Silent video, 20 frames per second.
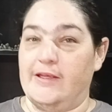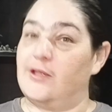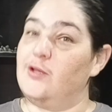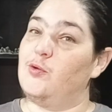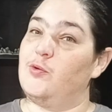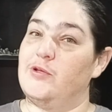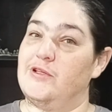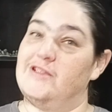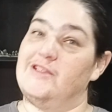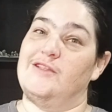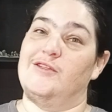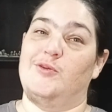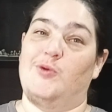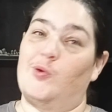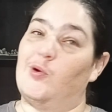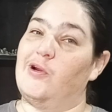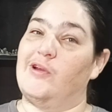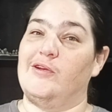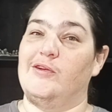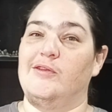
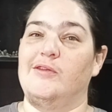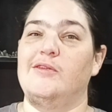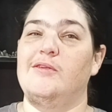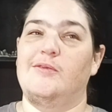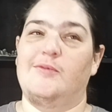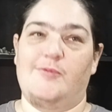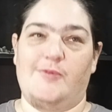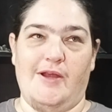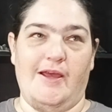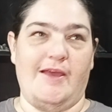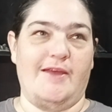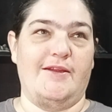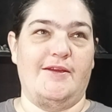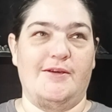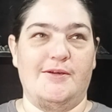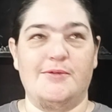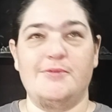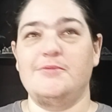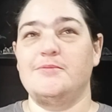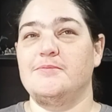Inquisitorial
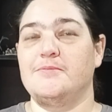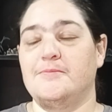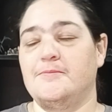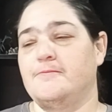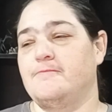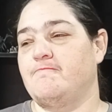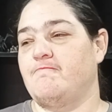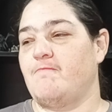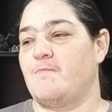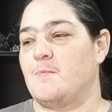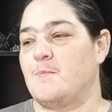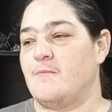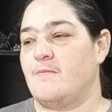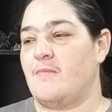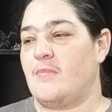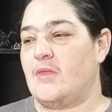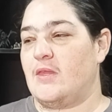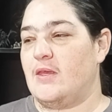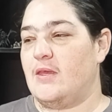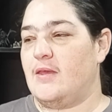Rhino,
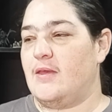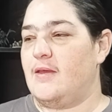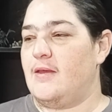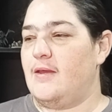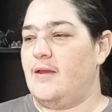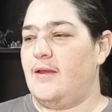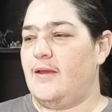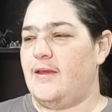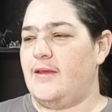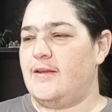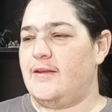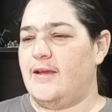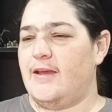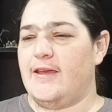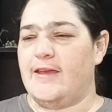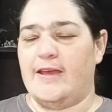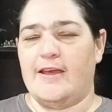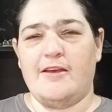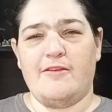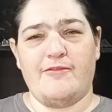and I
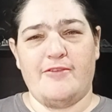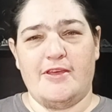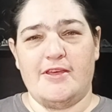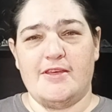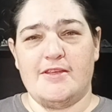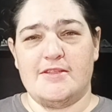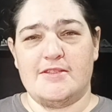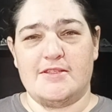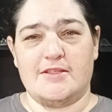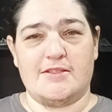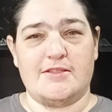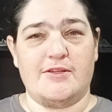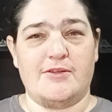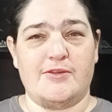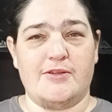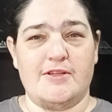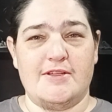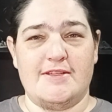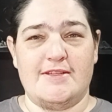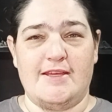have a
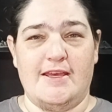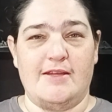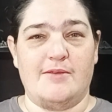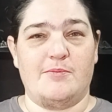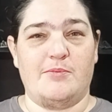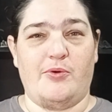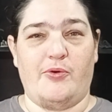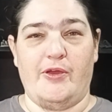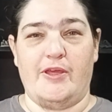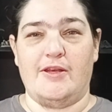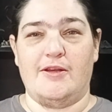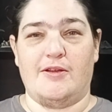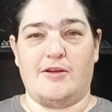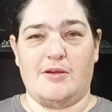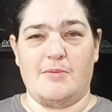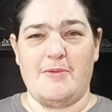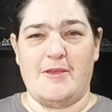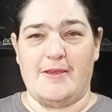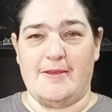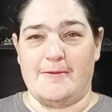610-point
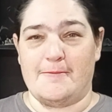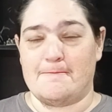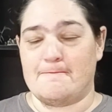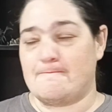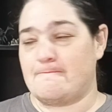army.